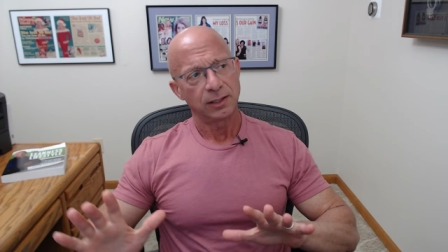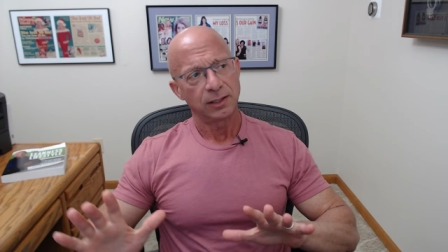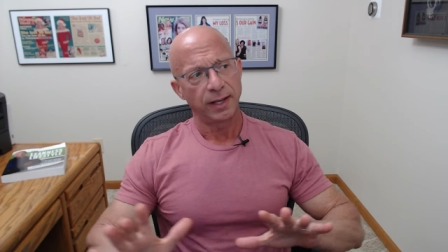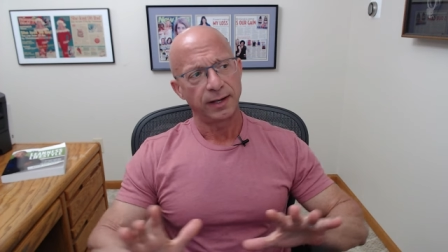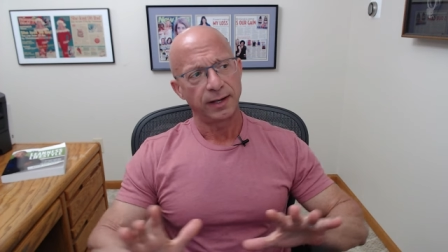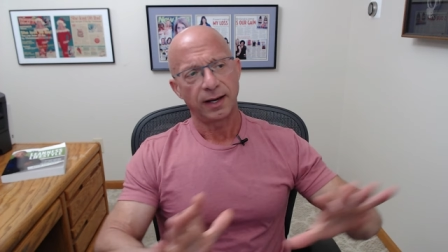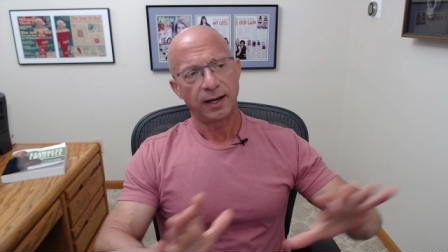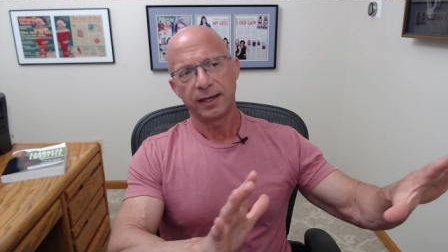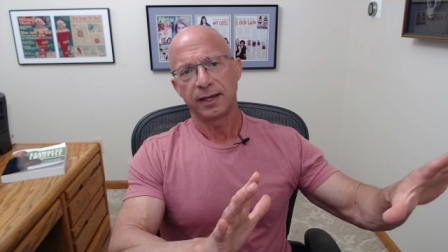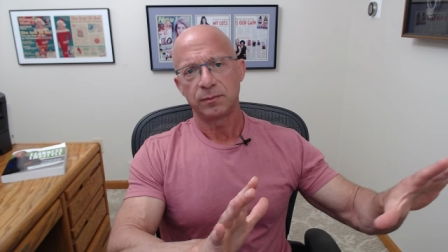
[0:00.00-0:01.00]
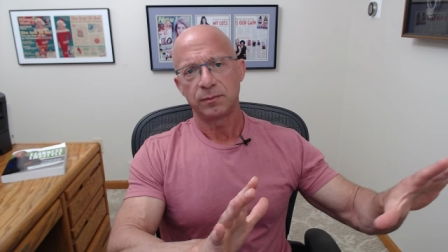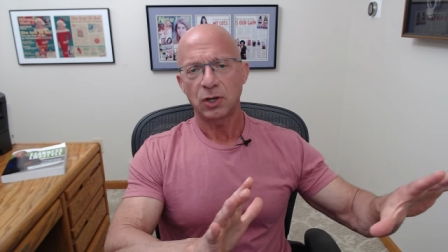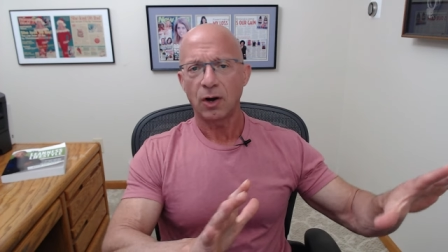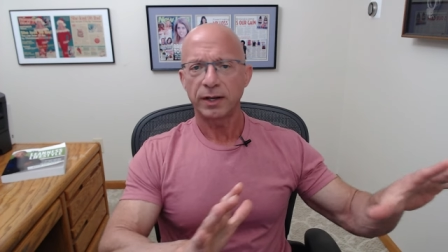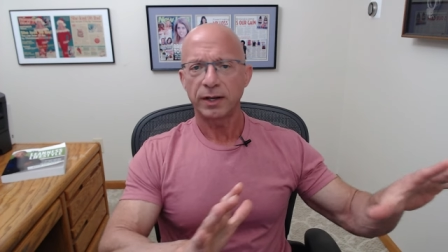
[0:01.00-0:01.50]
when I am
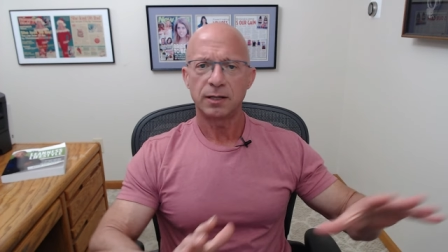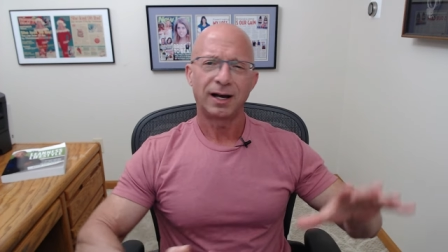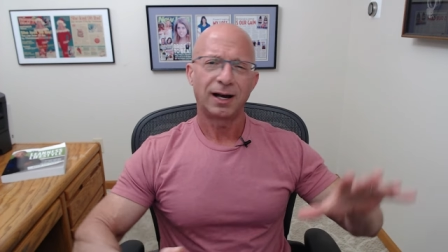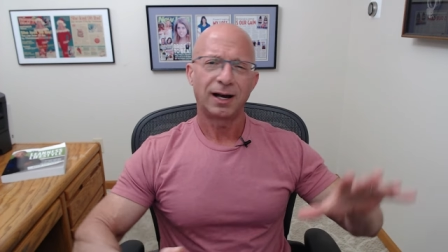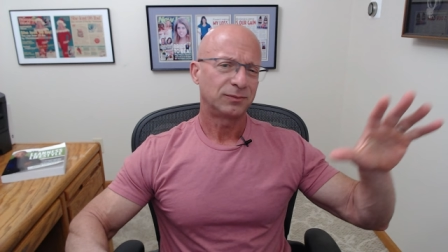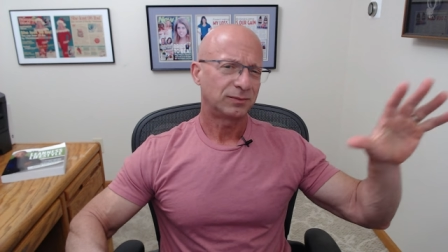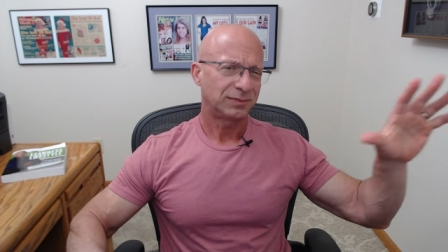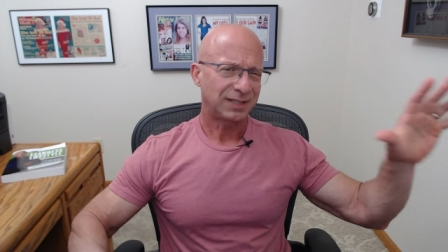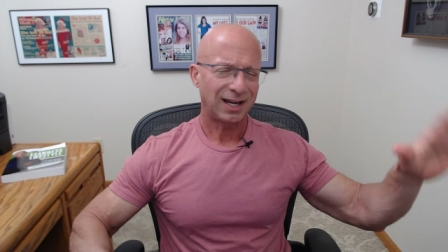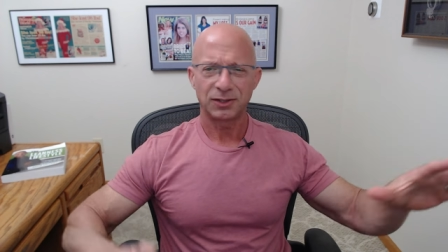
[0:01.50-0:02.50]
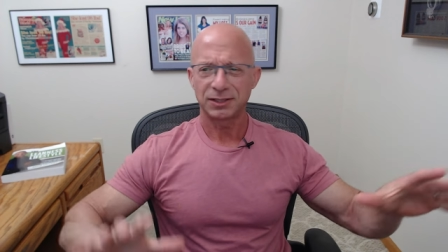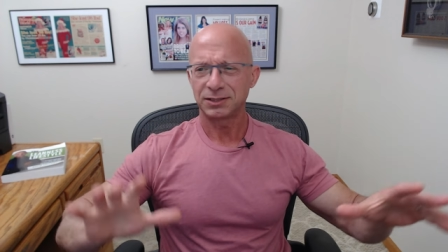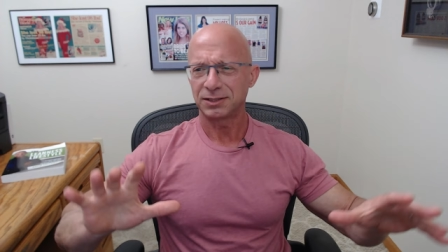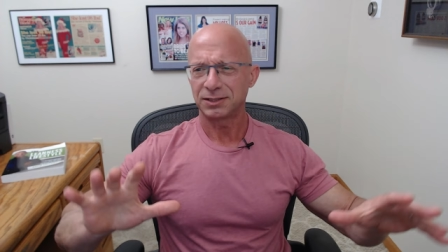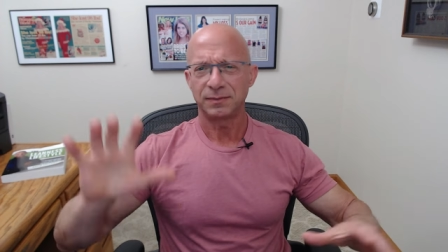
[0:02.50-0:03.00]
talking about
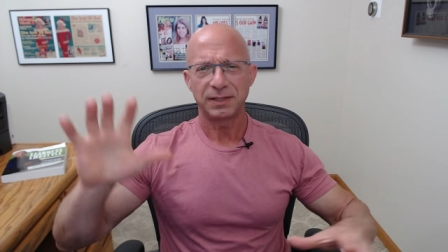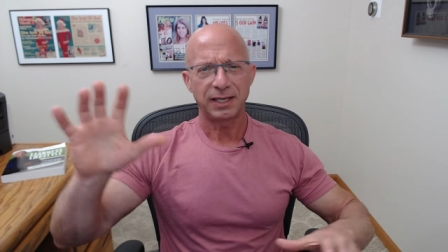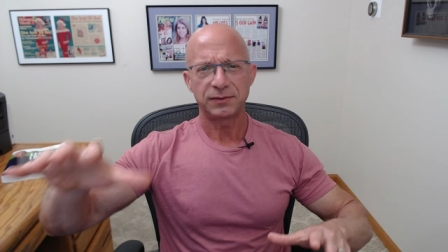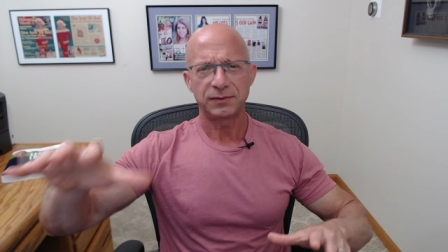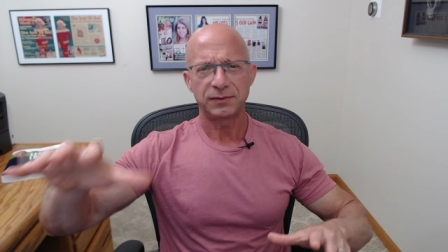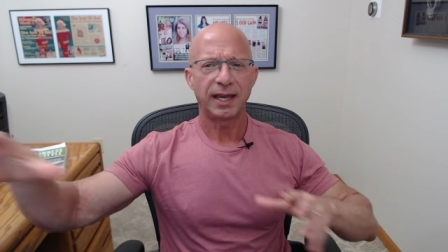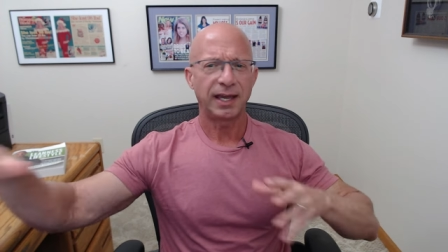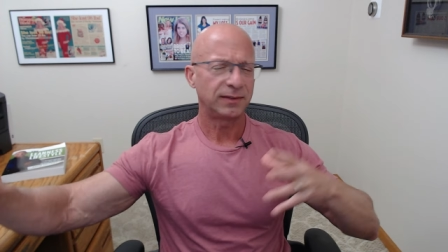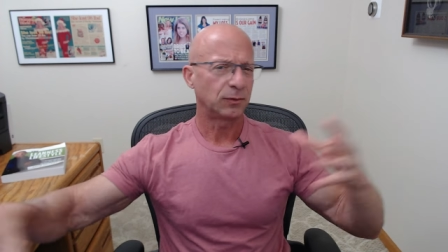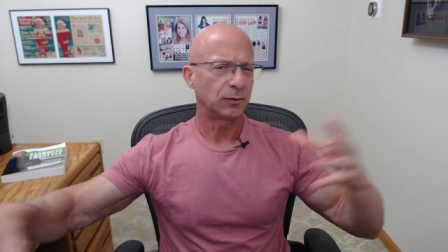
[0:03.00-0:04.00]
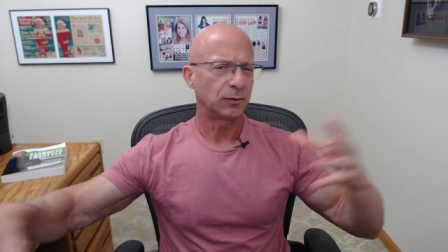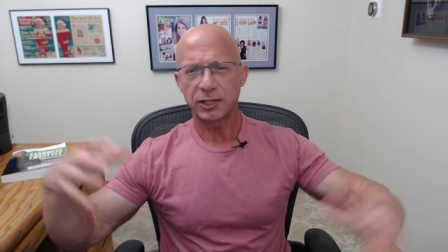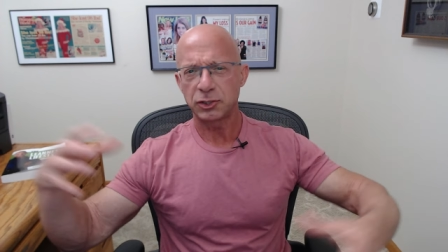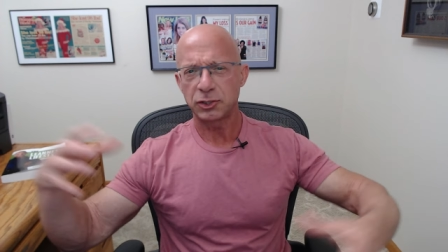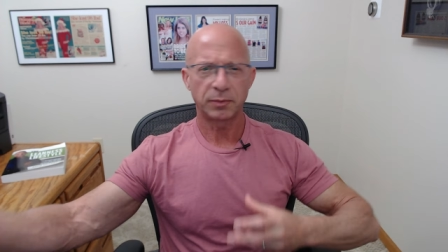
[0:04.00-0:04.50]
Congress and the FDA and the
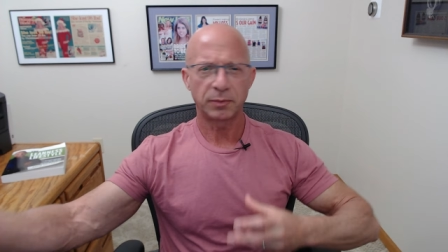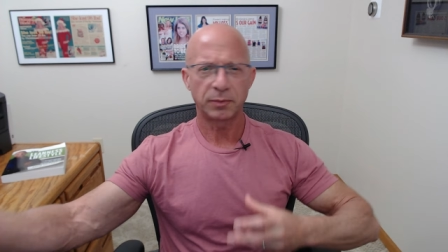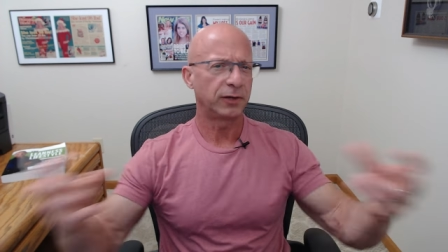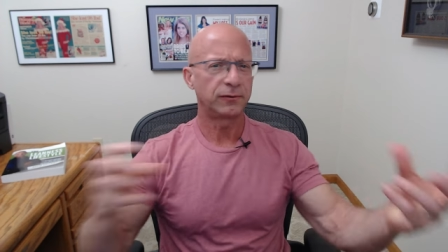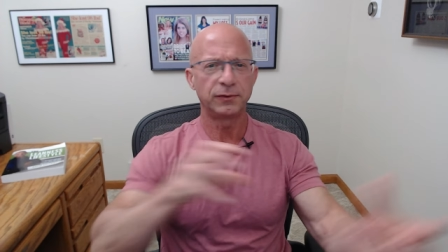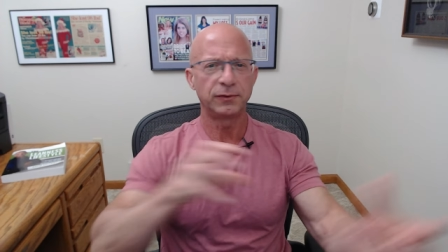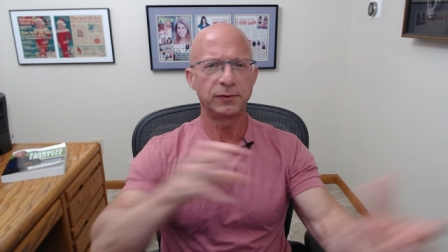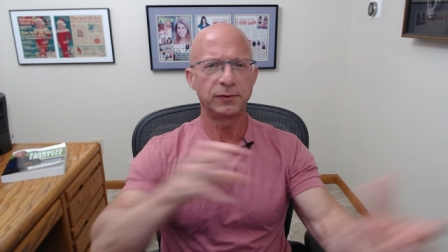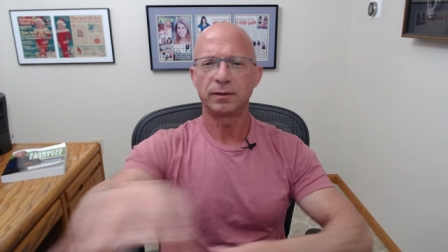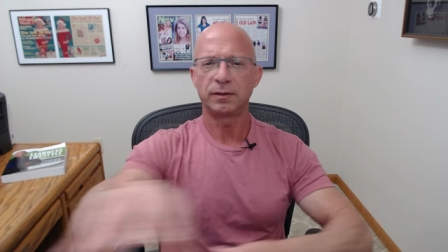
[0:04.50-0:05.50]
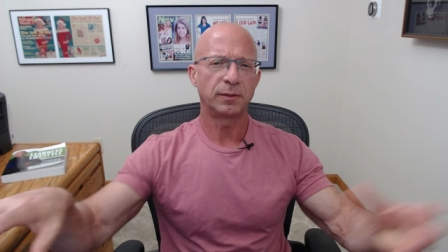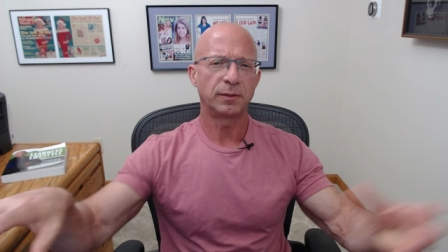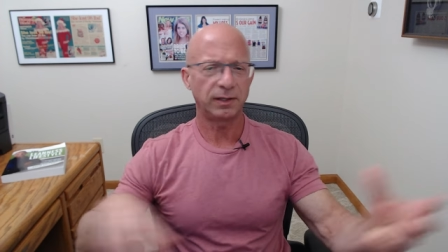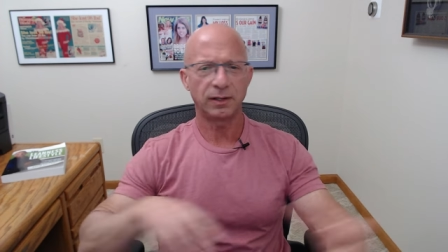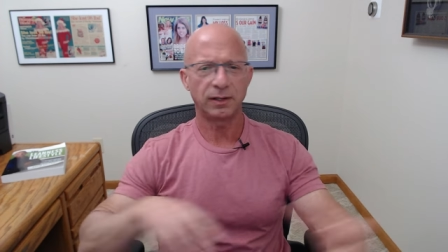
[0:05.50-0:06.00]
relationship of big food
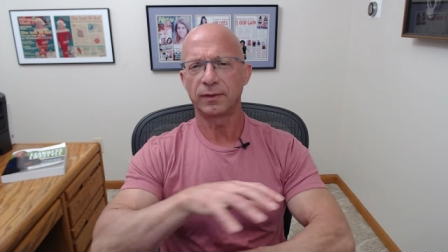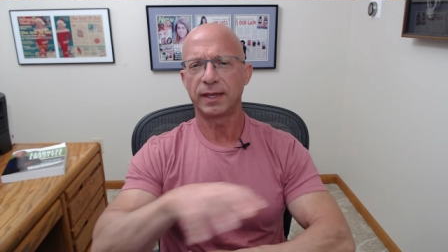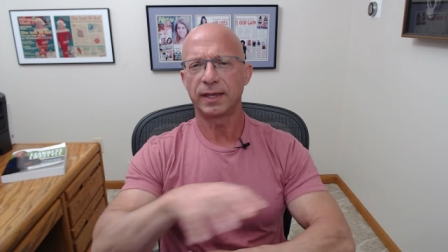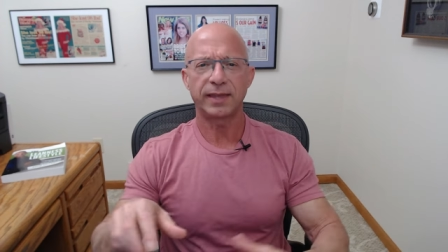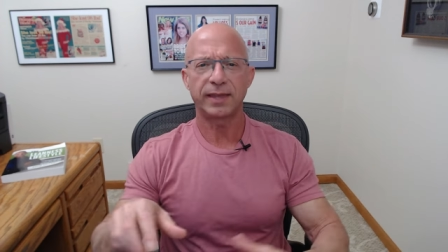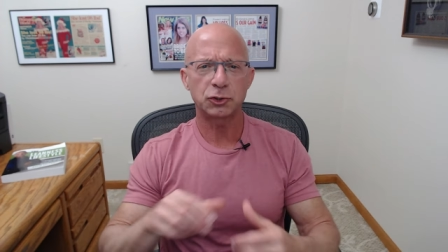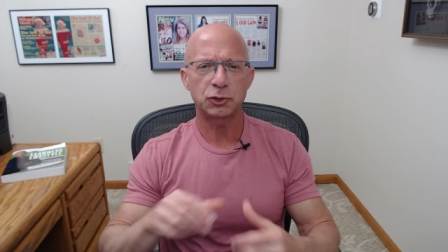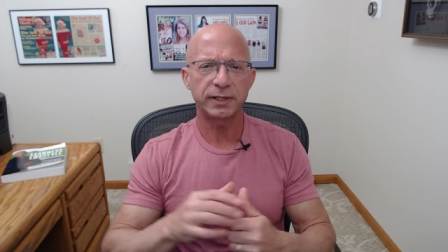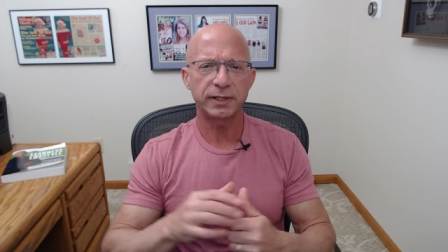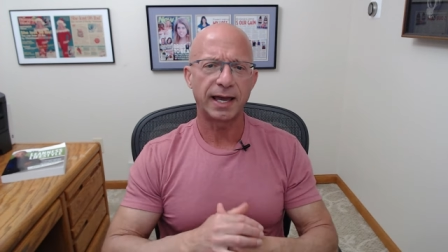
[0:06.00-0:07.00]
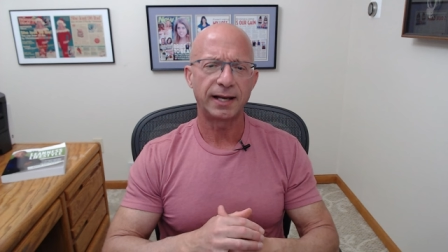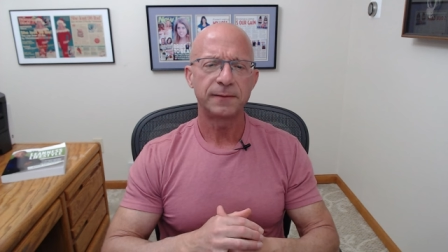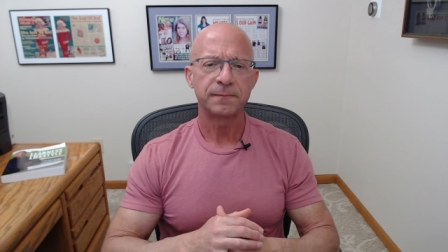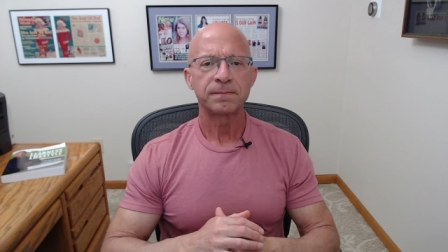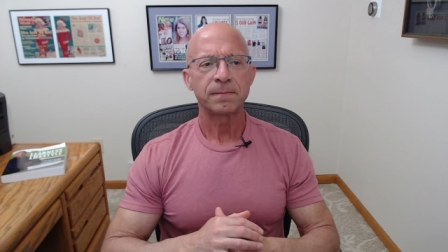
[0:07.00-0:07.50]
and the you know that that
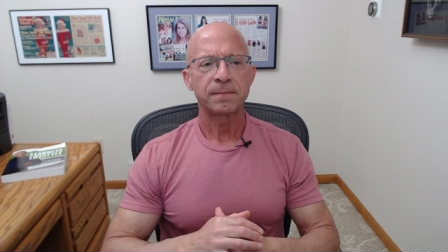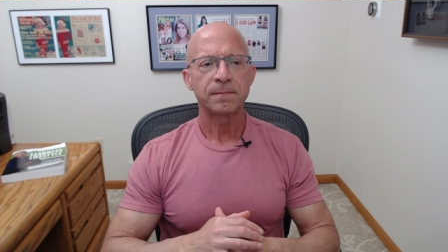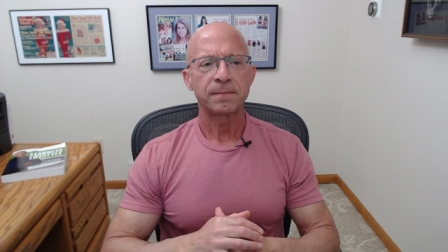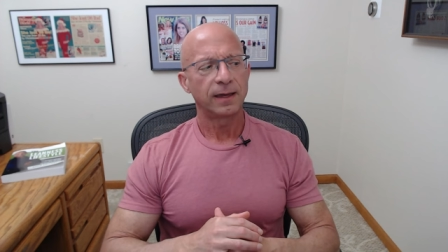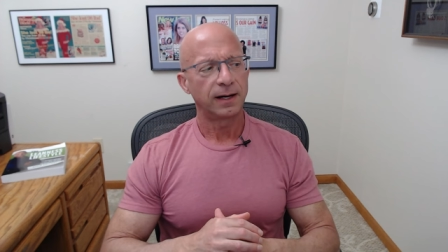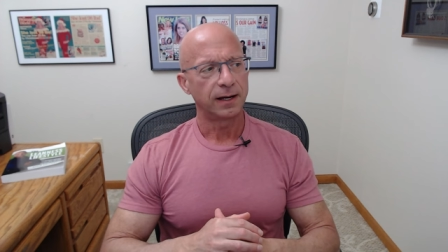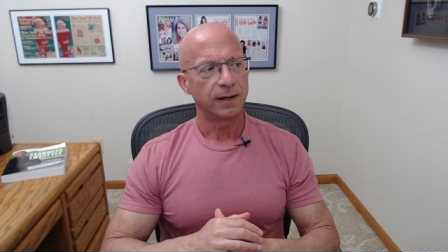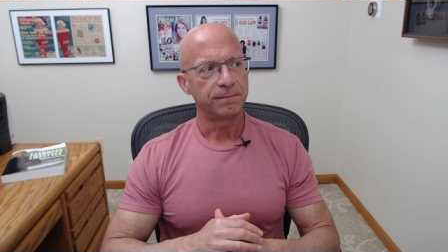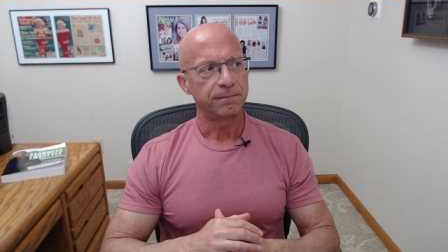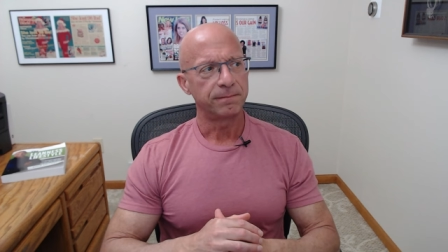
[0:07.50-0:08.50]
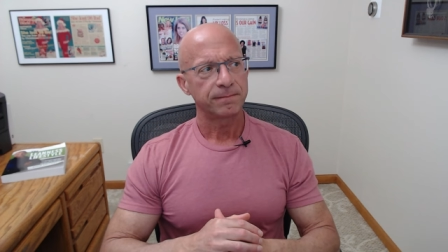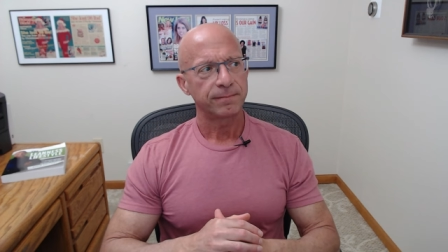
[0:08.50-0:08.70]
triad. Um,